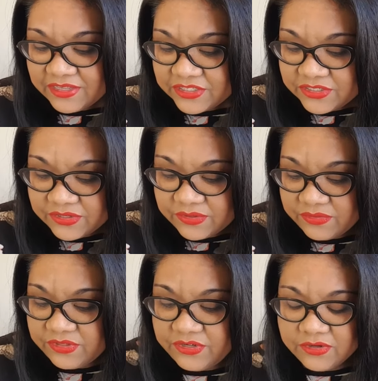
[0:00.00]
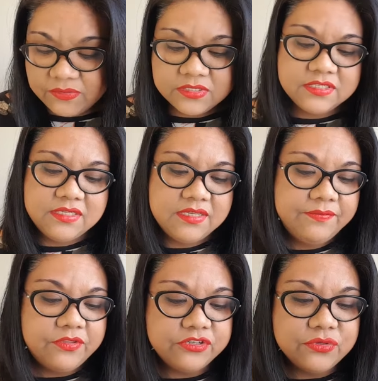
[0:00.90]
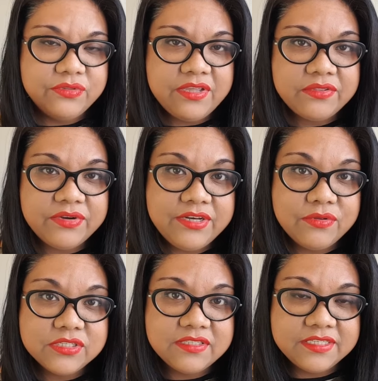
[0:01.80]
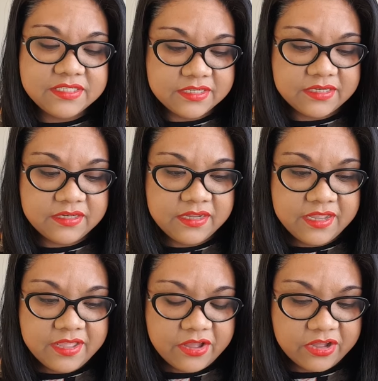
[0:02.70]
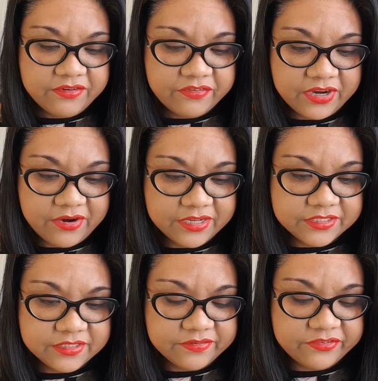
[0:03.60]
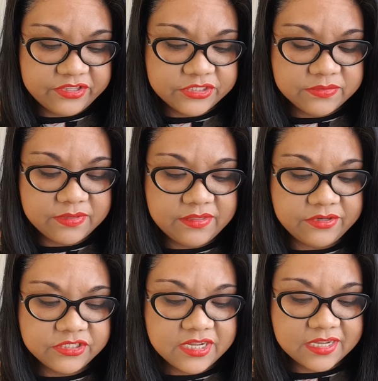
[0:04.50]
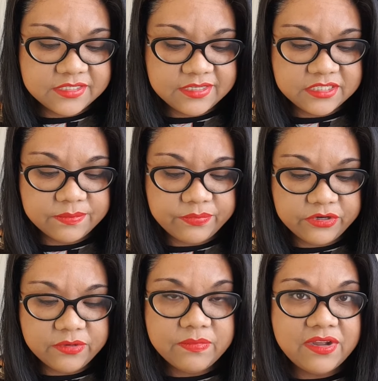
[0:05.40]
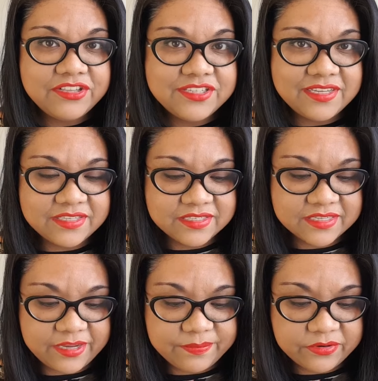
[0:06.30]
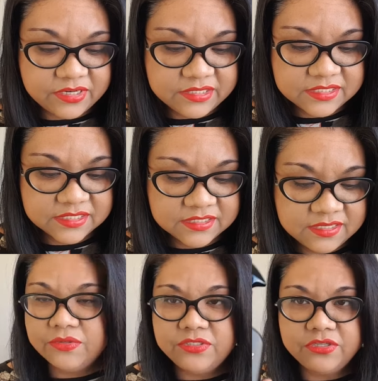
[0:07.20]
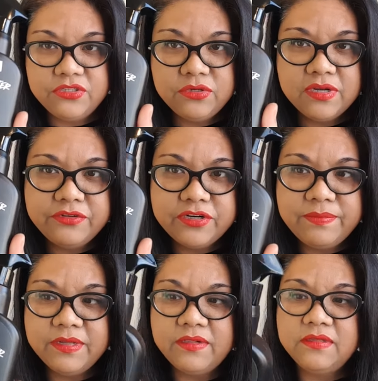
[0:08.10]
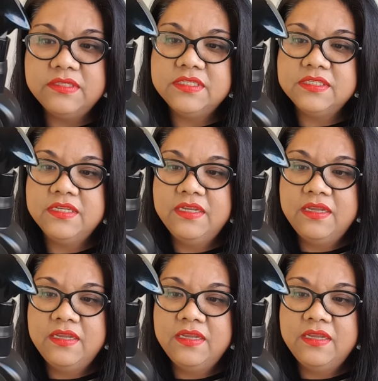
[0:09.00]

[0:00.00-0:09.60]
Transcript: So the notes, there's only three notes listed on Fragrantica for this one. There's cassis, bergamot, and cypress. So it's a 200 mils.